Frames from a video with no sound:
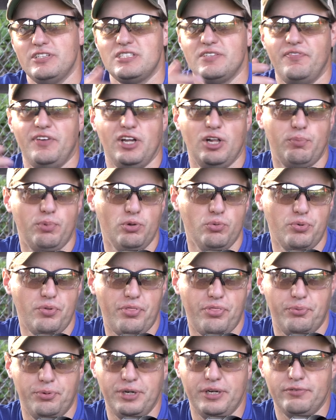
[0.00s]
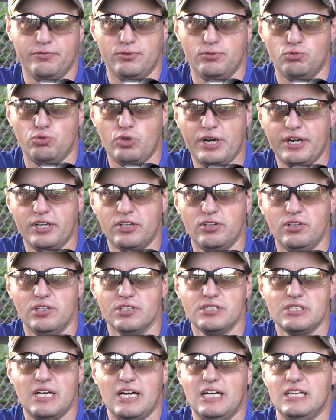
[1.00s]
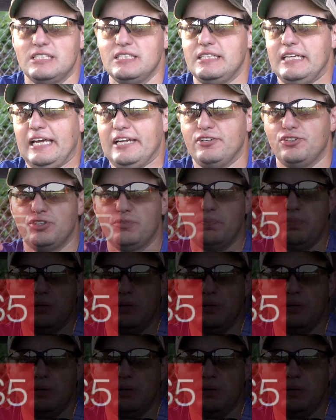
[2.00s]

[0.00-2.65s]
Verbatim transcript: is available with three different reticles, a standard